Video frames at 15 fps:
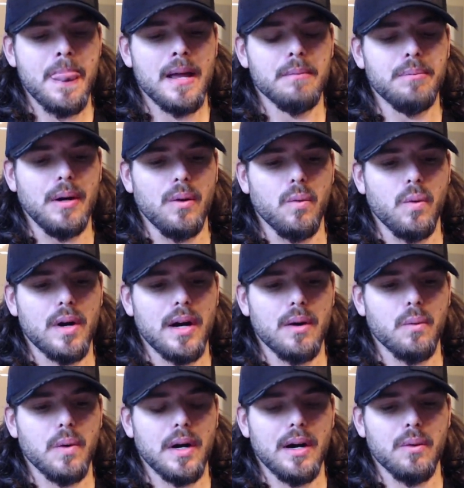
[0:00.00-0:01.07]
But
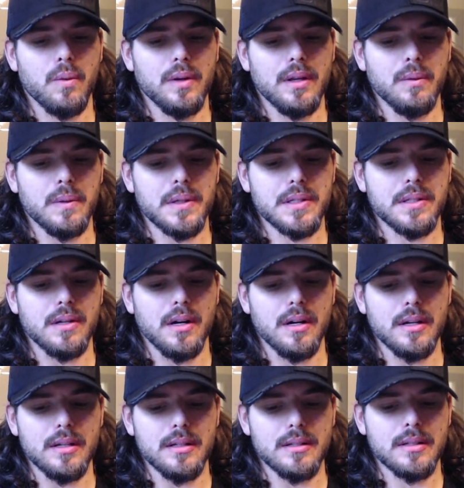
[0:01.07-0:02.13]
where I really want to start
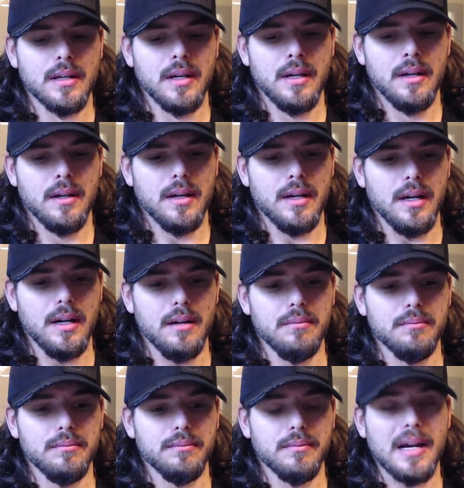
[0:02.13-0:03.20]
is
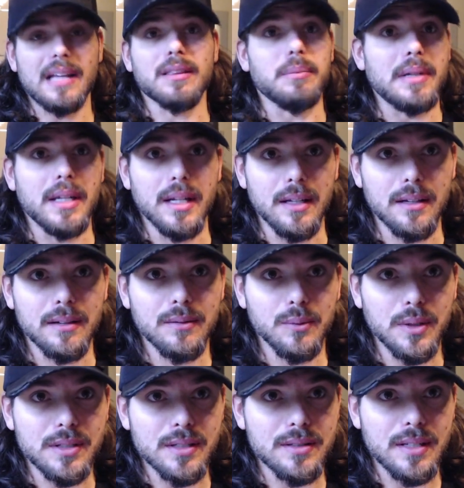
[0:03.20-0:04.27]
at the beginning,
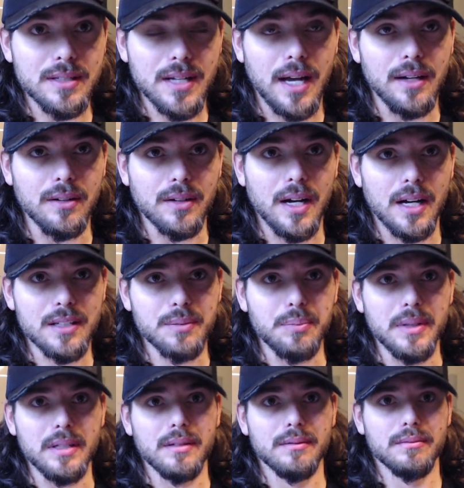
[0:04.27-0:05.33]
which is the title,
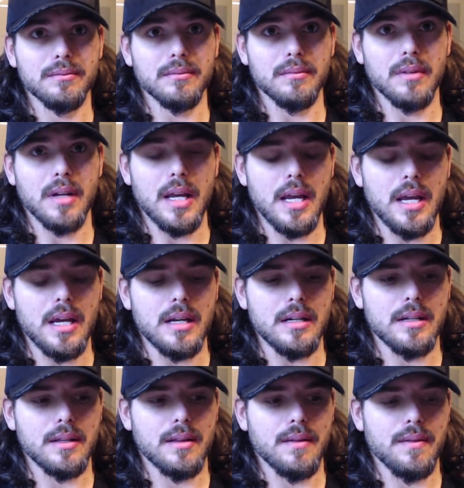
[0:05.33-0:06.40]
Godspeed.
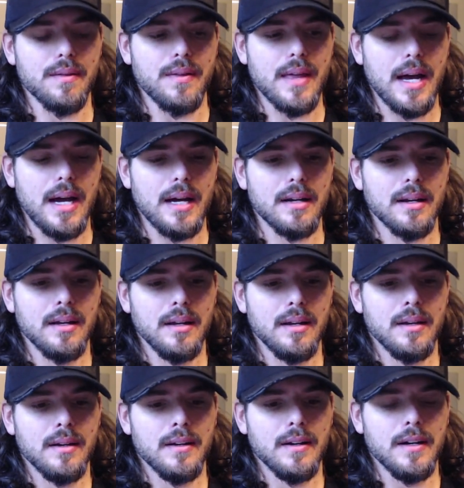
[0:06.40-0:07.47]
And that
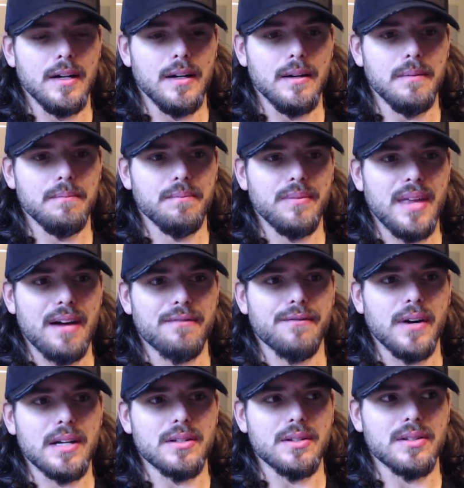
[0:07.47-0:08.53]

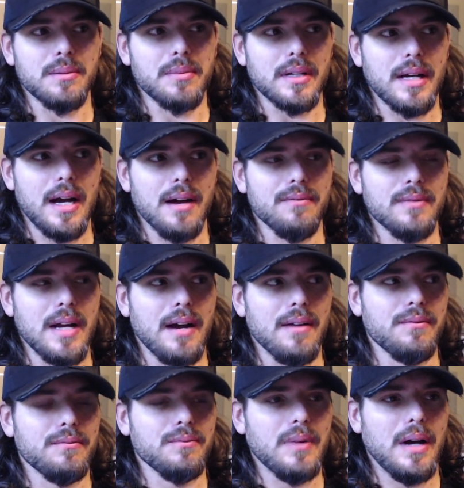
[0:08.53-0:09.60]
phrase is something
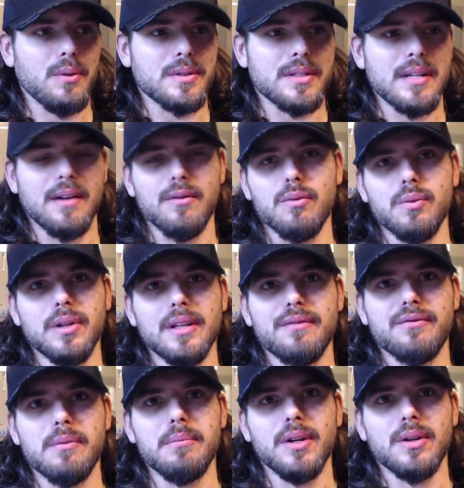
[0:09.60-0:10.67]
I was never really
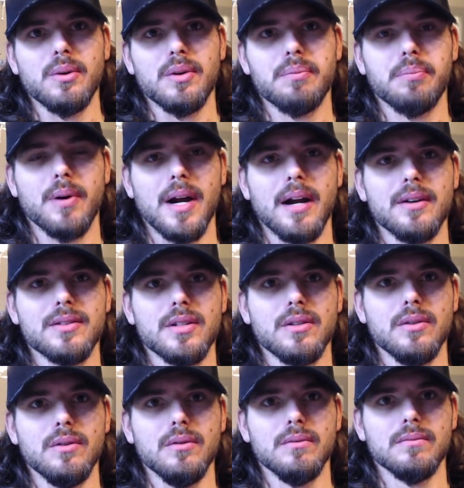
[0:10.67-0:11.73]
familiar with prior to you.